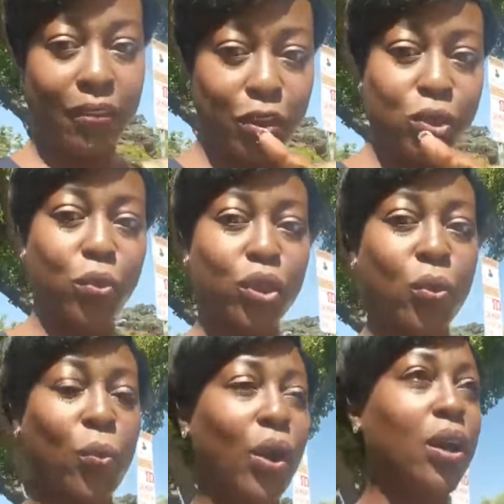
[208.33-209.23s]
If you're doing
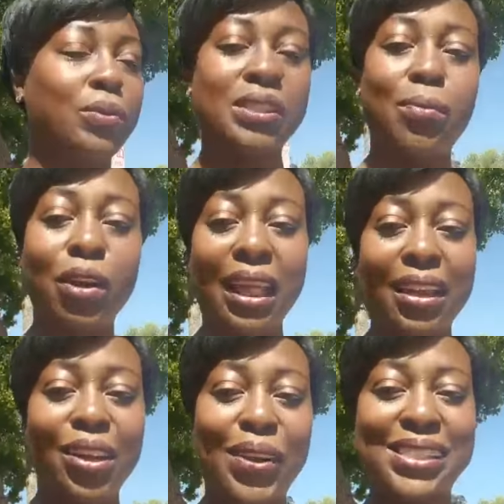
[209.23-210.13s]
your work. What's up,
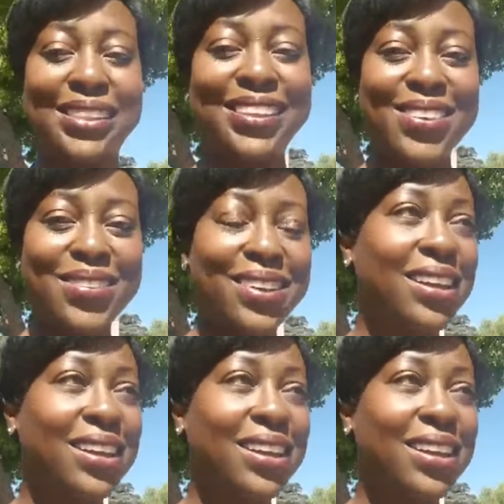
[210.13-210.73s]
Orlando? I see you.